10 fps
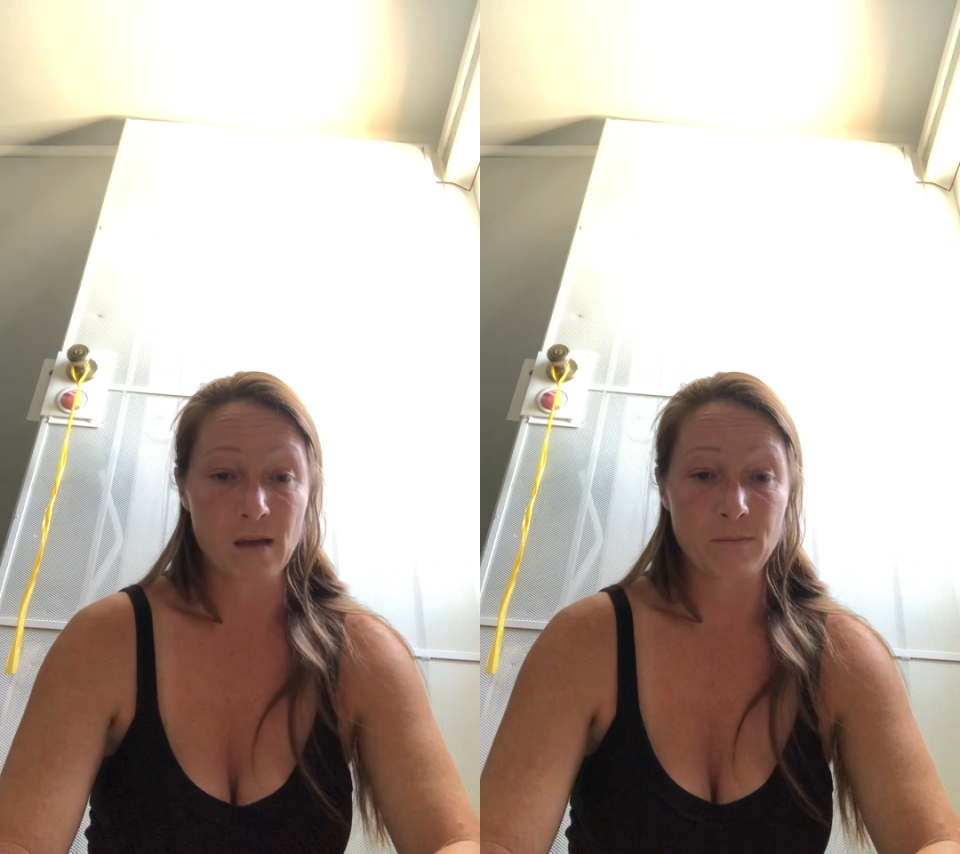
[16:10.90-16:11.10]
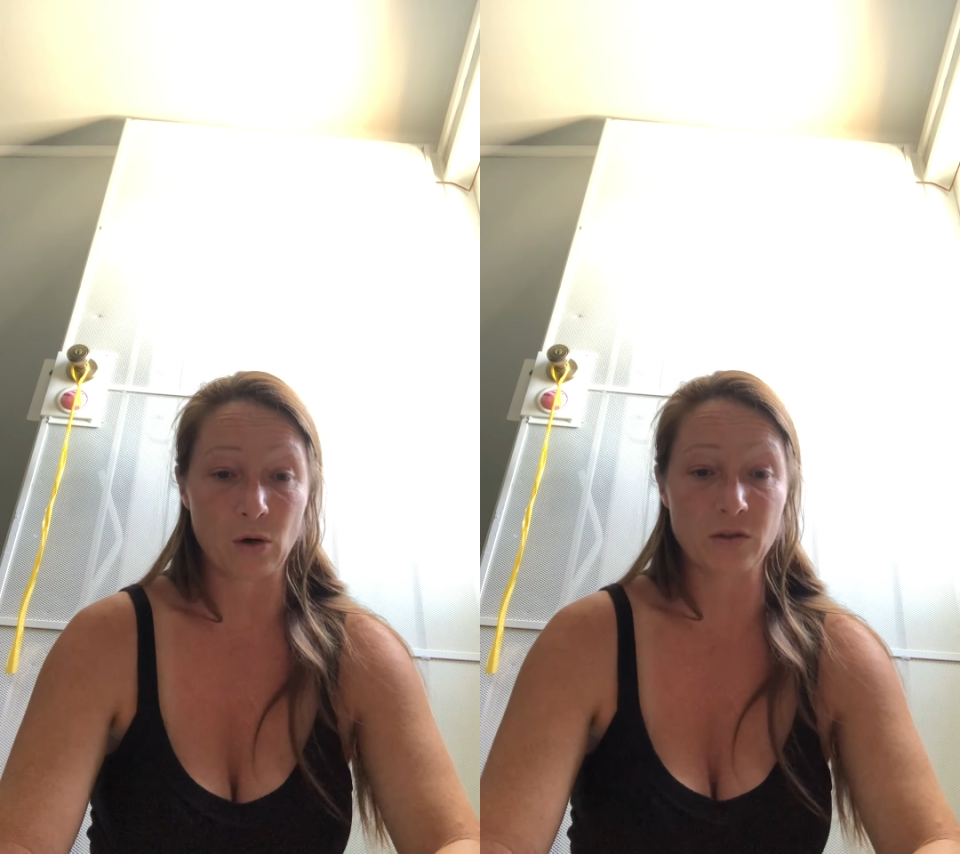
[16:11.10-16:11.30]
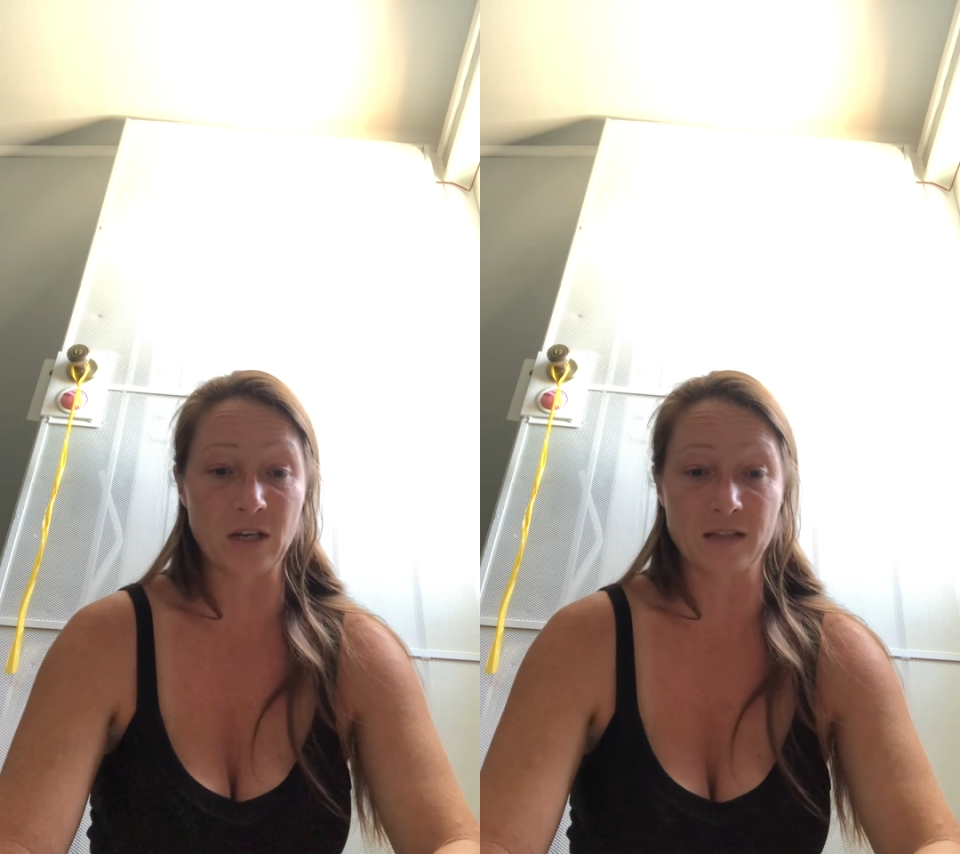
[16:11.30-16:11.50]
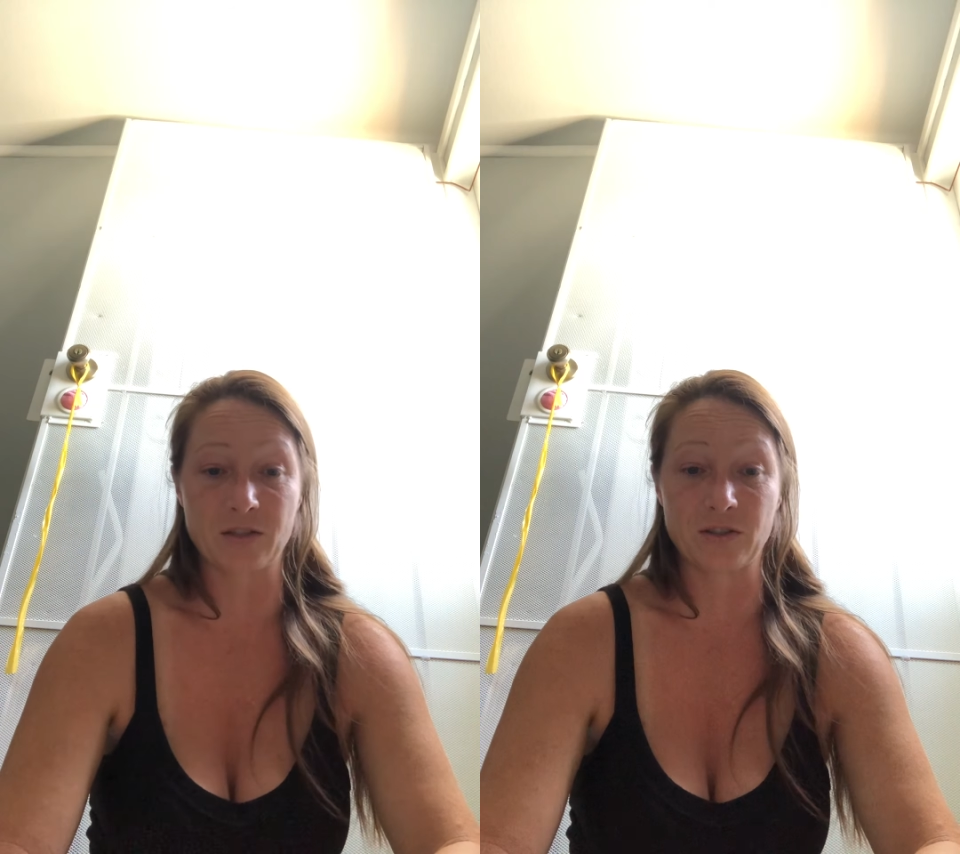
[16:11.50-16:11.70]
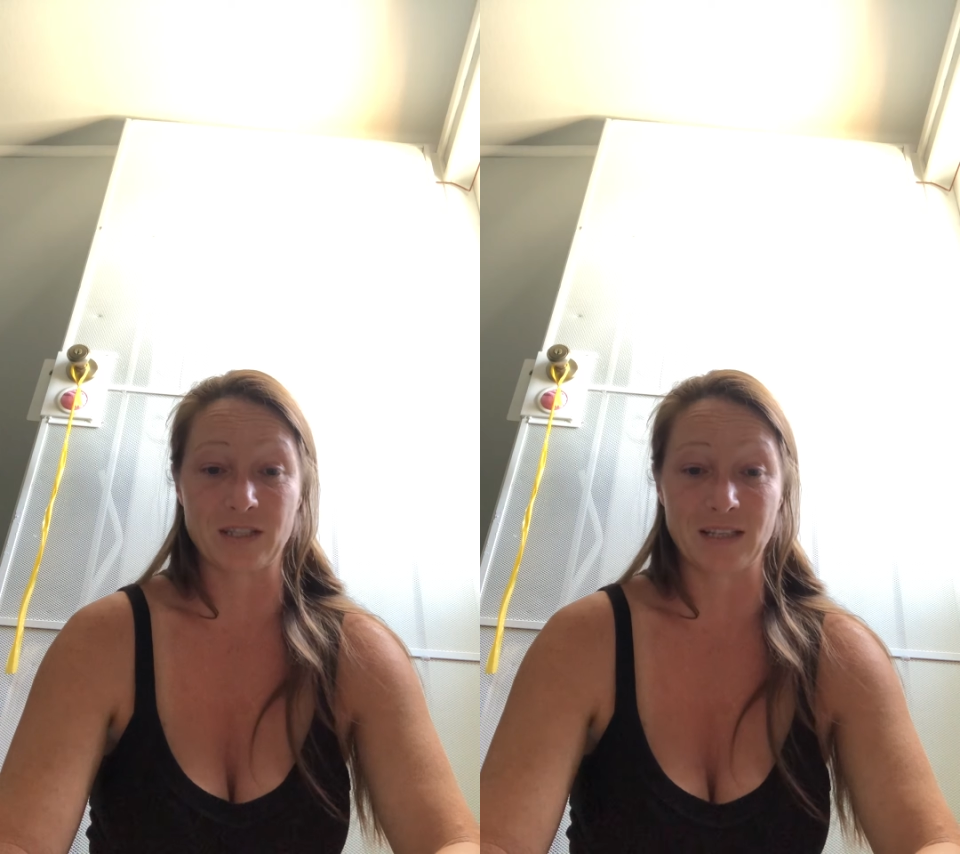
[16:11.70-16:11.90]

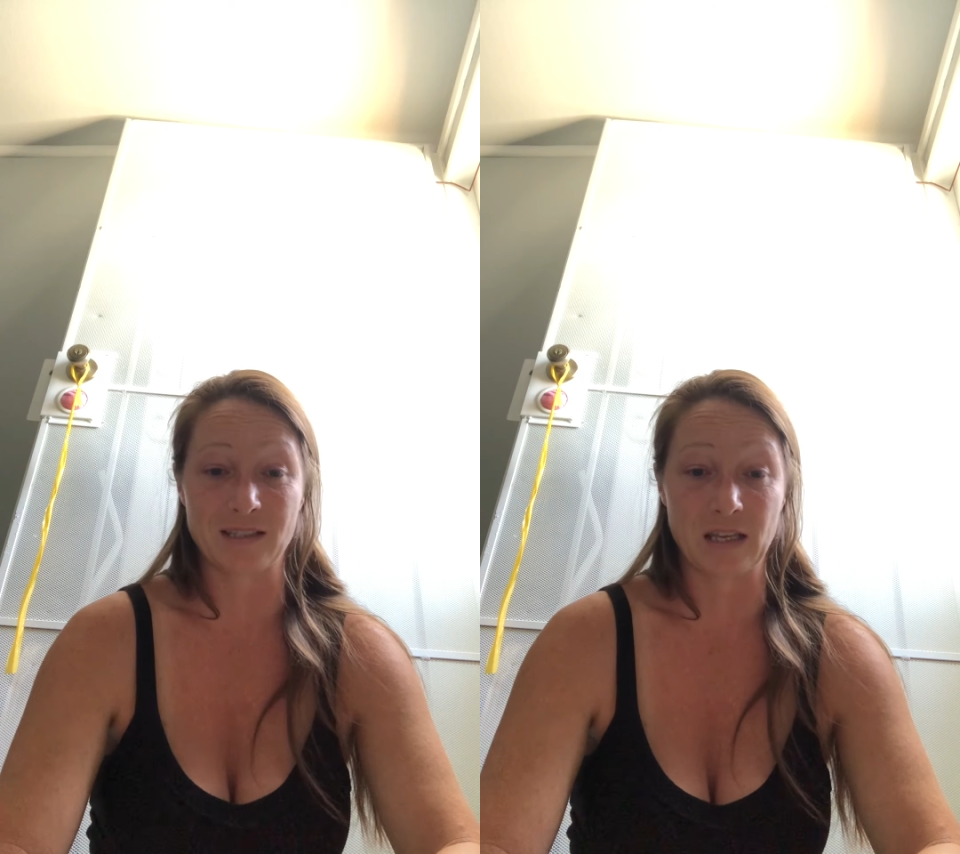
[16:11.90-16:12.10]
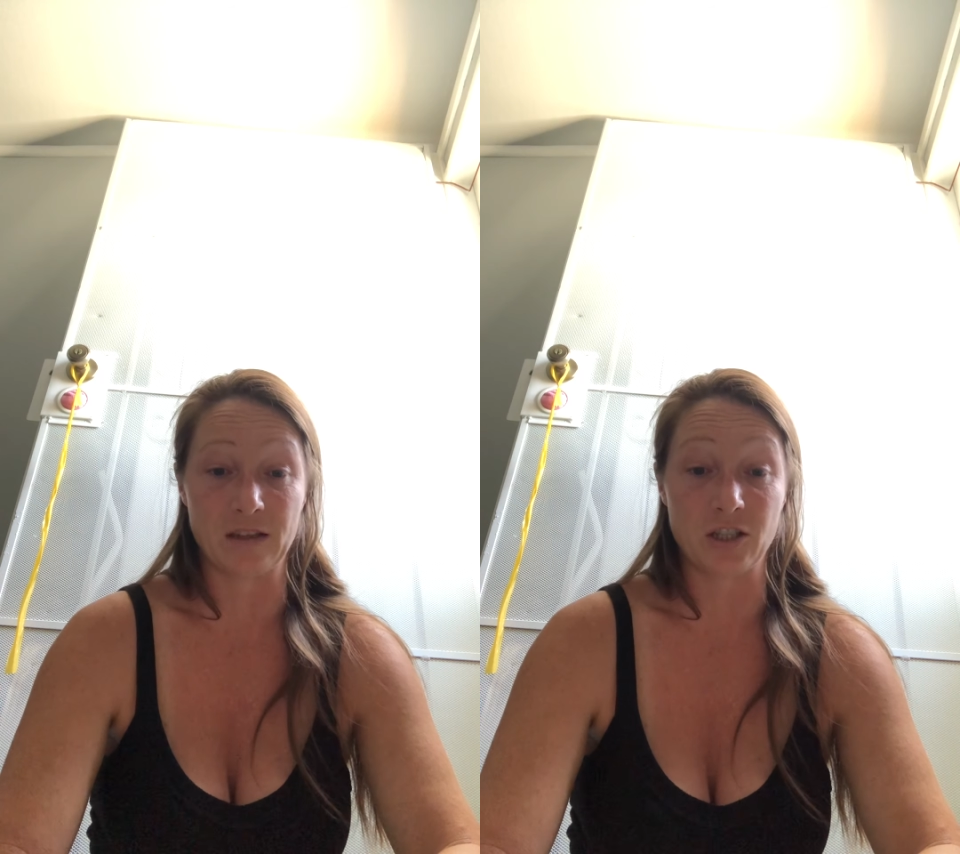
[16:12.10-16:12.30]
Protesters had said